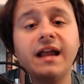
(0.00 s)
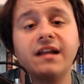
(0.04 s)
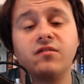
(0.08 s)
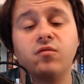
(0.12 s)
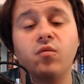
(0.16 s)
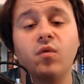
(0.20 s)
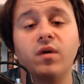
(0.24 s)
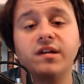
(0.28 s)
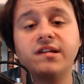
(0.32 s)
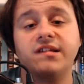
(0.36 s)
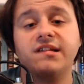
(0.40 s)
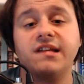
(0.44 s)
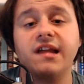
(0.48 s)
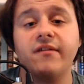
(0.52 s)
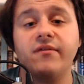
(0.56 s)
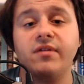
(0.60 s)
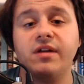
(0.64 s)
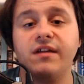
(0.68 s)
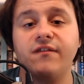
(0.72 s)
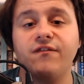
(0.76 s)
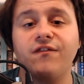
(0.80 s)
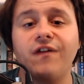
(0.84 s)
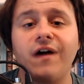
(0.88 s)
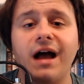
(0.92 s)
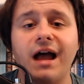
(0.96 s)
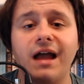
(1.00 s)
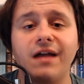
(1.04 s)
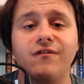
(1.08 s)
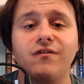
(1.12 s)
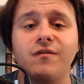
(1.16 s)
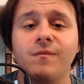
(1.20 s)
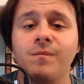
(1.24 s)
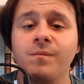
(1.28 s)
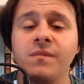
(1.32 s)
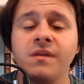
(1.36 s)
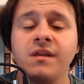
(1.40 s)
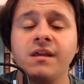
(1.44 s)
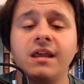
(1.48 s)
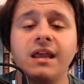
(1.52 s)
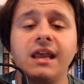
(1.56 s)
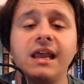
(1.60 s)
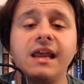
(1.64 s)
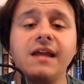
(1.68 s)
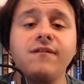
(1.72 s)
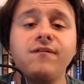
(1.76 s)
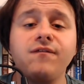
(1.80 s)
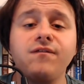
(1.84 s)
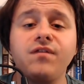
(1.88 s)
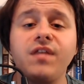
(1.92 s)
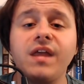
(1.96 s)
175.
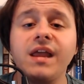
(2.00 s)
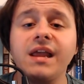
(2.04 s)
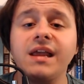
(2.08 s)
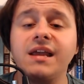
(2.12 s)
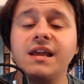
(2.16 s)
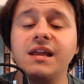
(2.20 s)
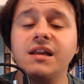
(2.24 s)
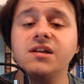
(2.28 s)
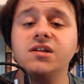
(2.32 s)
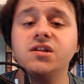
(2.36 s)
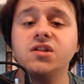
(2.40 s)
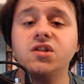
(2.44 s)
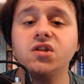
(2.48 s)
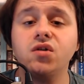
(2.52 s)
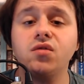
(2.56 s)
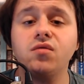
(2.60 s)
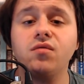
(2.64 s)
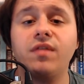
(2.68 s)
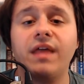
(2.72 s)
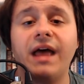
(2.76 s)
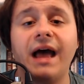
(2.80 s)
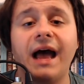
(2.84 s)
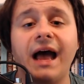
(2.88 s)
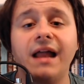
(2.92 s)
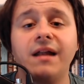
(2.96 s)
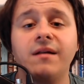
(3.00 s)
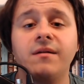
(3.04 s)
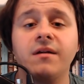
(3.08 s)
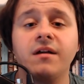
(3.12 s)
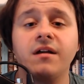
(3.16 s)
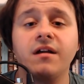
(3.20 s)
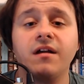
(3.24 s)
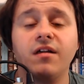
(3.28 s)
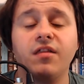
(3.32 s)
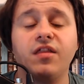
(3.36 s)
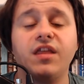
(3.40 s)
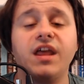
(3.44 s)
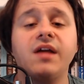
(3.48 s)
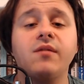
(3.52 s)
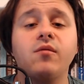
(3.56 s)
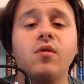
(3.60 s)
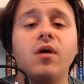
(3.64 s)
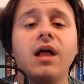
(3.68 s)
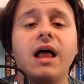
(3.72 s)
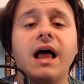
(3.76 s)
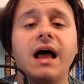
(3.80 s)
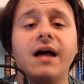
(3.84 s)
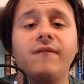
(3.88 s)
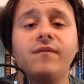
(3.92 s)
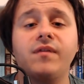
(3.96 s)
If they can do that, they will
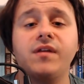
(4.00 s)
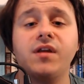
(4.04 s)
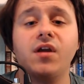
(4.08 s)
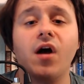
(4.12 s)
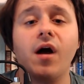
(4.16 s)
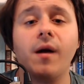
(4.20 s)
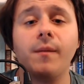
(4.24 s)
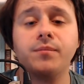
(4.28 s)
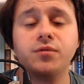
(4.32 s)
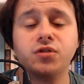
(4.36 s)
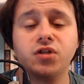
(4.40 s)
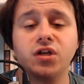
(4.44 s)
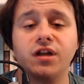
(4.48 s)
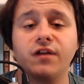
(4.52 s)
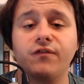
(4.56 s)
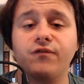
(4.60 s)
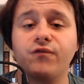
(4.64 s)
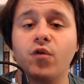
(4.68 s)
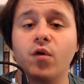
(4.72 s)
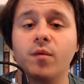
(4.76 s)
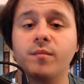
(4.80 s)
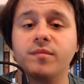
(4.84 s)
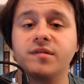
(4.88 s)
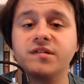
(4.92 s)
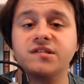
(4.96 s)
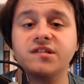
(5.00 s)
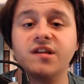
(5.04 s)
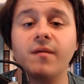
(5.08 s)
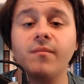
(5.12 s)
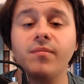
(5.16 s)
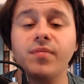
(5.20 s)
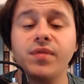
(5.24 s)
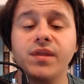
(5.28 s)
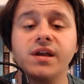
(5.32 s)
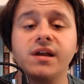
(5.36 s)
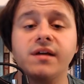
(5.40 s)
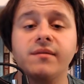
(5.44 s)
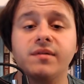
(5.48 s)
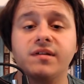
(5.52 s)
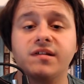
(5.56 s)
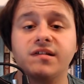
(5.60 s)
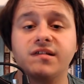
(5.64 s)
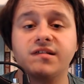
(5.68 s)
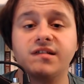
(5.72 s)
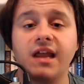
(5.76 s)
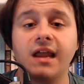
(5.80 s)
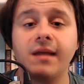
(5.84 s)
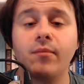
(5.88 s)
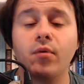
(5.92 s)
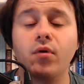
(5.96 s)
have the option to form something of a
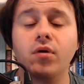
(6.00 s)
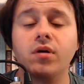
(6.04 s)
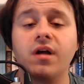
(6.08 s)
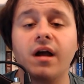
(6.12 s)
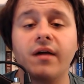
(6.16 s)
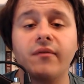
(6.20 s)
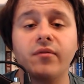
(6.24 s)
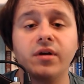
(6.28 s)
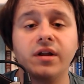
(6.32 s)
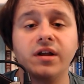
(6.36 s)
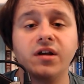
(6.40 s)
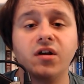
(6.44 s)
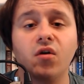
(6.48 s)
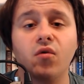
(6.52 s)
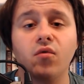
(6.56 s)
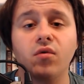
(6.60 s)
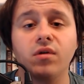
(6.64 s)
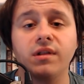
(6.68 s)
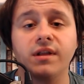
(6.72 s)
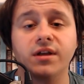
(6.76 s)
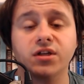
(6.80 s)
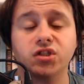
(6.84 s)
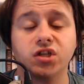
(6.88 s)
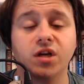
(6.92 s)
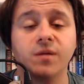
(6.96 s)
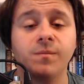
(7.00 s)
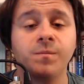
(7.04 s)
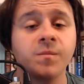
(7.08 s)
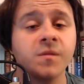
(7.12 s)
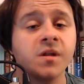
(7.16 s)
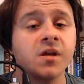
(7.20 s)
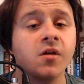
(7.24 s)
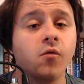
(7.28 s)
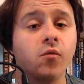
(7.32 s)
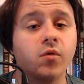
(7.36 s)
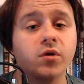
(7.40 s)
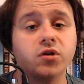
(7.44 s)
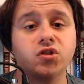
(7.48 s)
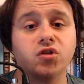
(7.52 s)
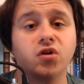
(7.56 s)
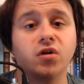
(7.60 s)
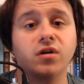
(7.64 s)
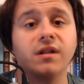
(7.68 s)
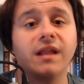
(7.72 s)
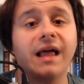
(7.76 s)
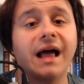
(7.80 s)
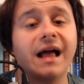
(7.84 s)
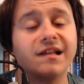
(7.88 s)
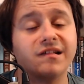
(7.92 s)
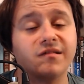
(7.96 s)
stable governing coalition, which could
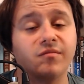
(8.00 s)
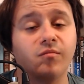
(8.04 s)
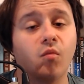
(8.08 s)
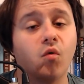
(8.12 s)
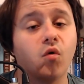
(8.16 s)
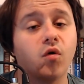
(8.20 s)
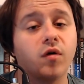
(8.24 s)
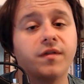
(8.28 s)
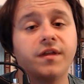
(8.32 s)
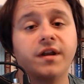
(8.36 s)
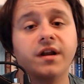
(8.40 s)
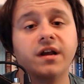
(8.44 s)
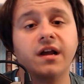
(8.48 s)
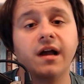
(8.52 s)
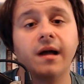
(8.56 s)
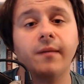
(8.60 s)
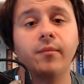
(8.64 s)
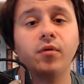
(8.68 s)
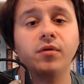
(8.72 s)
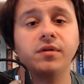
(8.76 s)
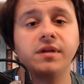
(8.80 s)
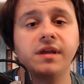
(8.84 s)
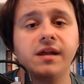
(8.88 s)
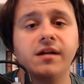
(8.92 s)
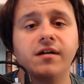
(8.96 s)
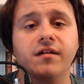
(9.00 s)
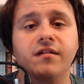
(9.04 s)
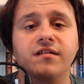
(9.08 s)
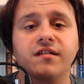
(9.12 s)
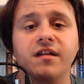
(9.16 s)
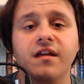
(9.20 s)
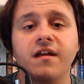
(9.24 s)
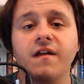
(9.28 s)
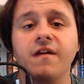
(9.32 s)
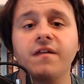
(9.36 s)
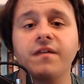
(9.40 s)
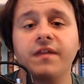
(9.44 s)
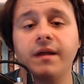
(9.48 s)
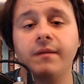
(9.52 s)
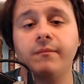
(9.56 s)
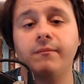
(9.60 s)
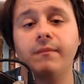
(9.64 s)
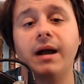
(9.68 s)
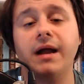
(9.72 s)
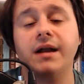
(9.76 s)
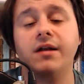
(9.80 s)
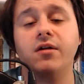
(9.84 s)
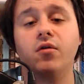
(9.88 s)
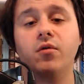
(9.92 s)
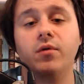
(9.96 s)
last more than a couple years that
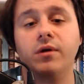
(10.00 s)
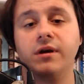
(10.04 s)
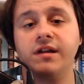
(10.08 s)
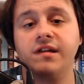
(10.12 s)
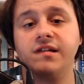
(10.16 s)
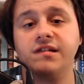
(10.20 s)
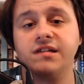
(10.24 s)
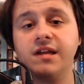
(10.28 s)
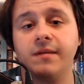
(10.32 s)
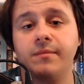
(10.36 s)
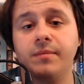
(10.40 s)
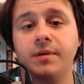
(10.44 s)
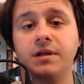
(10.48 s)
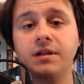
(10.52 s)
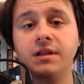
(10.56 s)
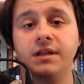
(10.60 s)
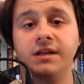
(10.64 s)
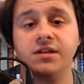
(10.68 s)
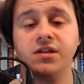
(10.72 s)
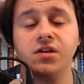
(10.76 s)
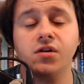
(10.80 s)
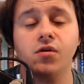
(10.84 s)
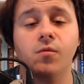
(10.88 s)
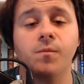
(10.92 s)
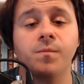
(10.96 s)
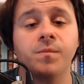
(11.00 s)
minorities typically do.